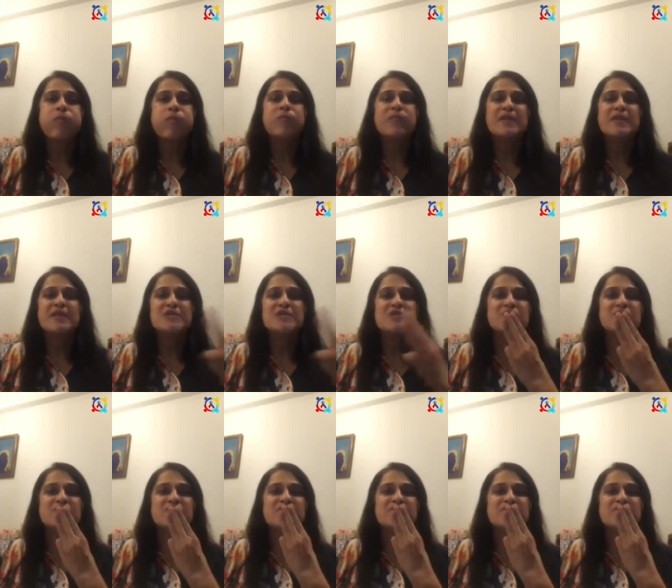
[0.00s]
Place your
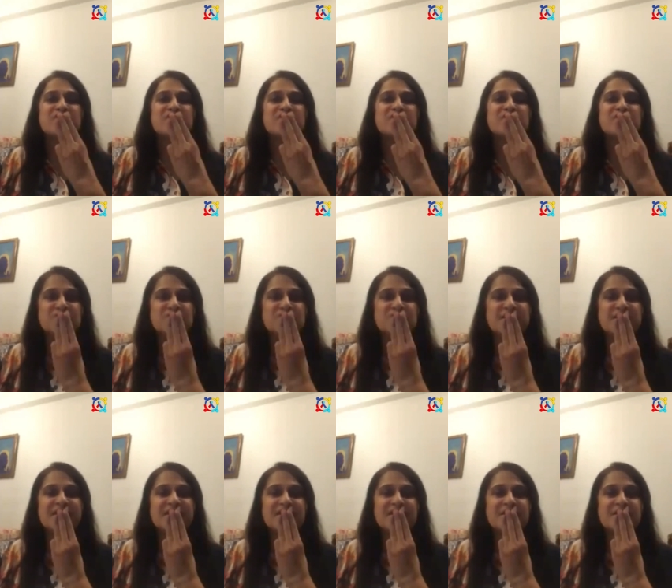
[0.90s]
three fingers if you
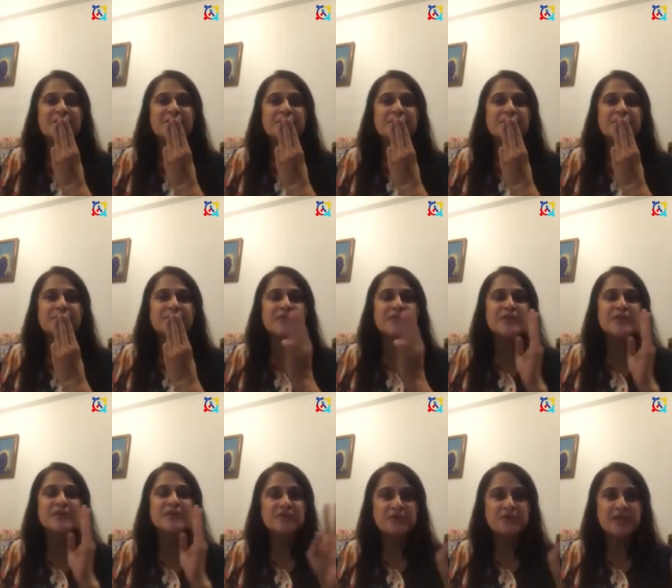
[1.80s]
can. If
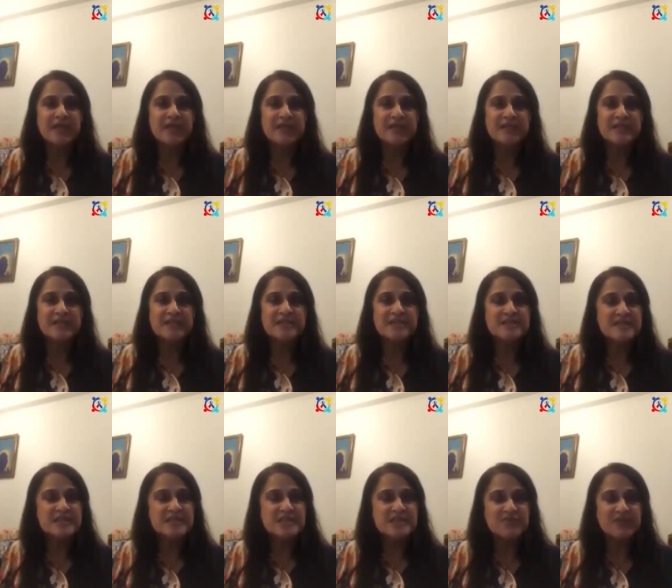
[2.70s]
you can't,
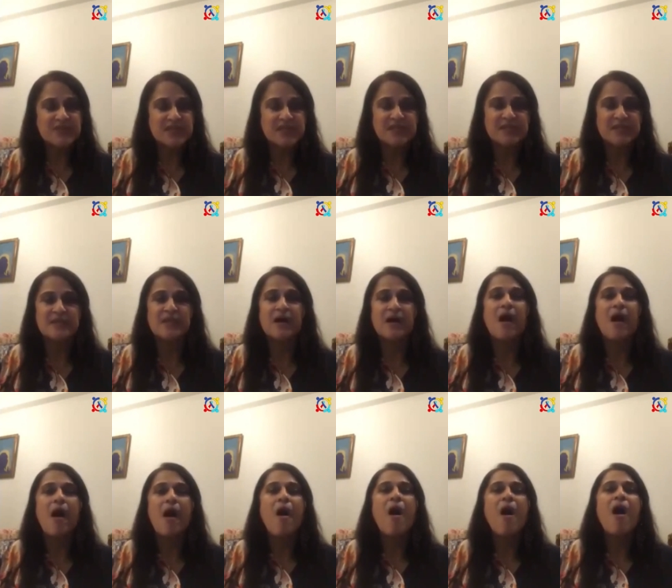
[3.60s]
that's fine.
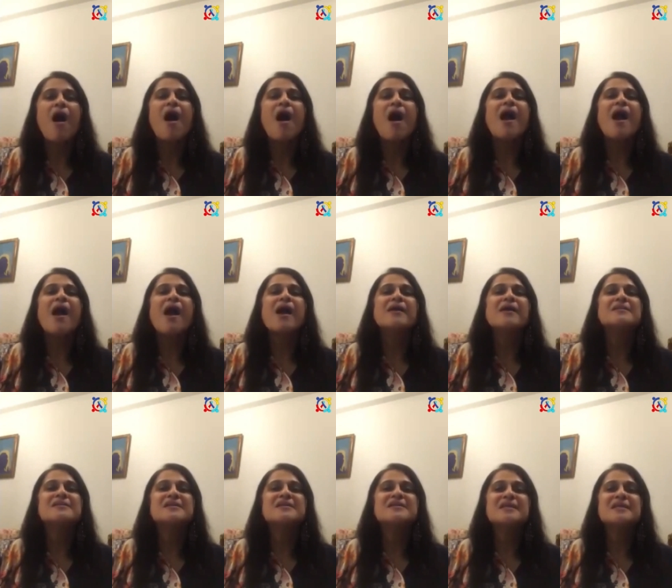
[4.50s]

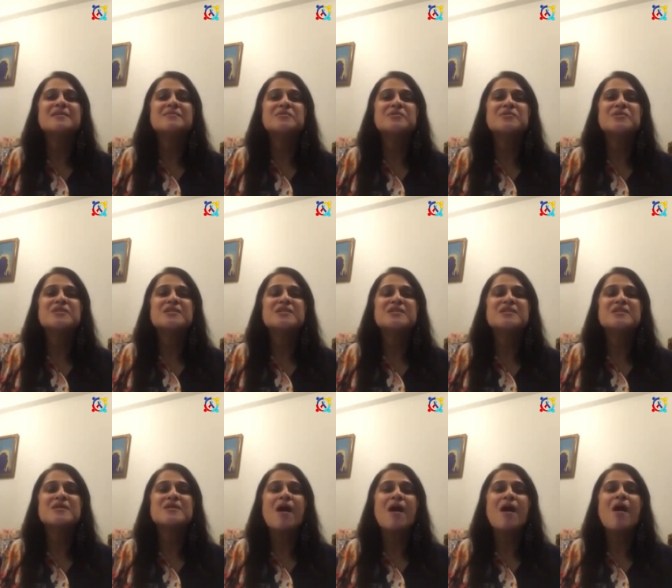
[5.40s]
And tell them to just
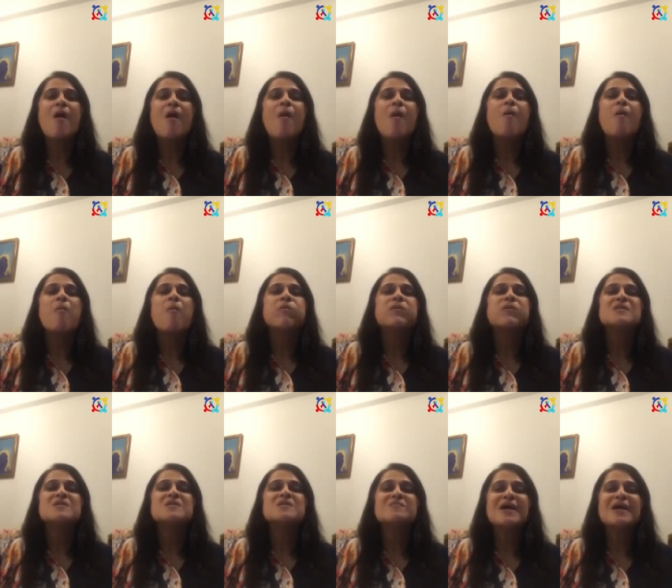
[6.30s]

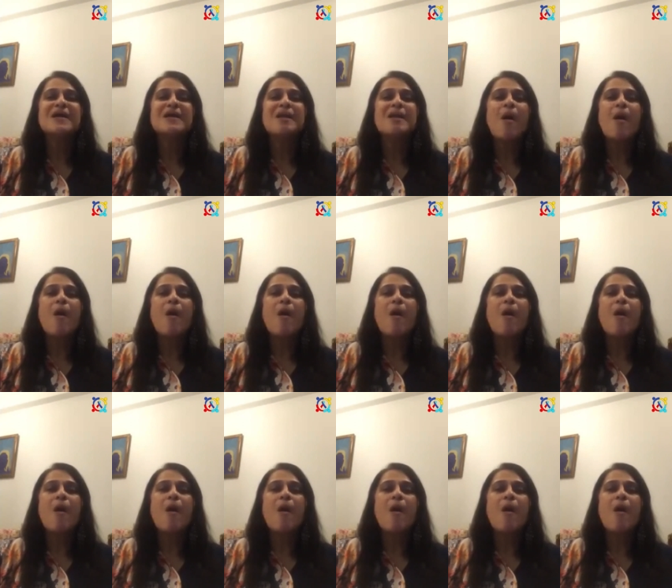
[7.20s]
smile.